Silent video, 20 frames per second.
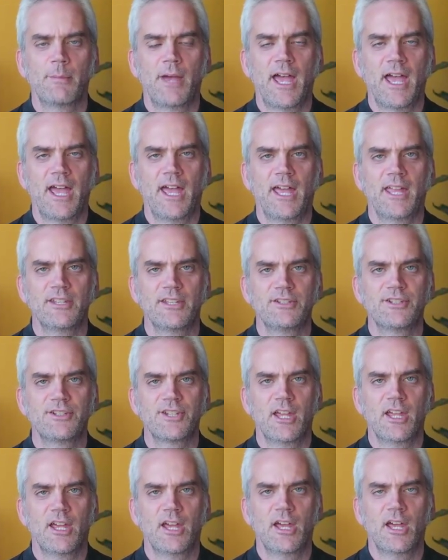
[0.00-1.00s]
and
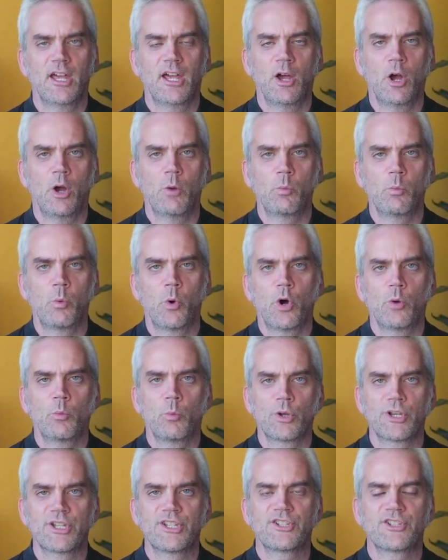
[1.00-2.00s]

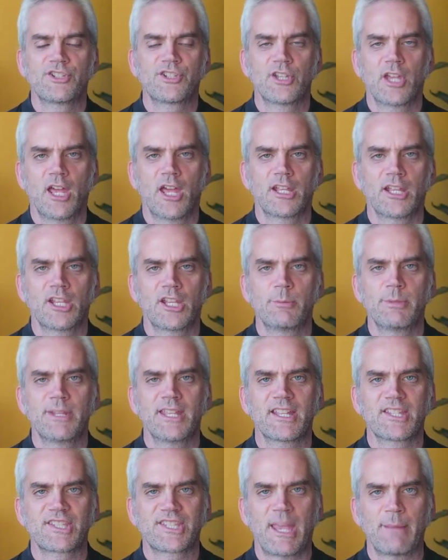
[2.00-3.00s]
what is going to be
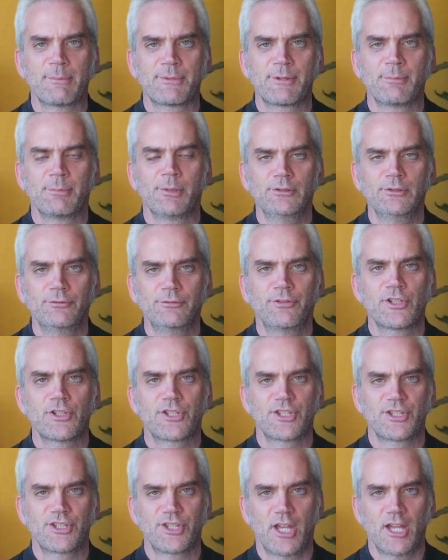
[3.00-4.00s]
acceptable for
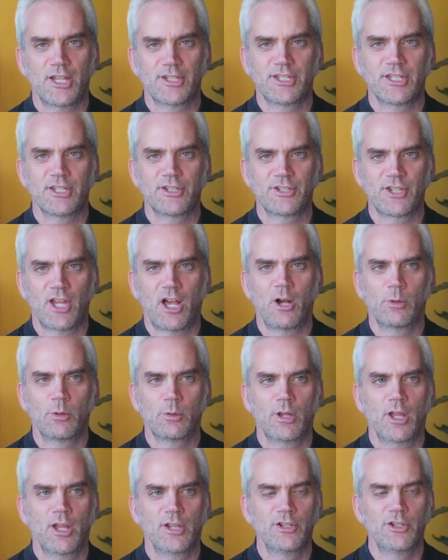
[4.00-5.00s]
society as a
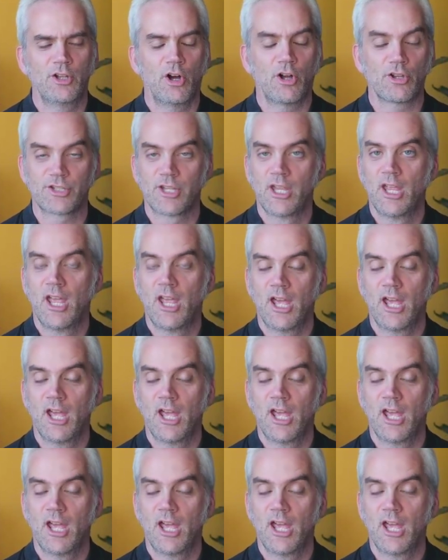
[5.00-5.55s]
whole and not.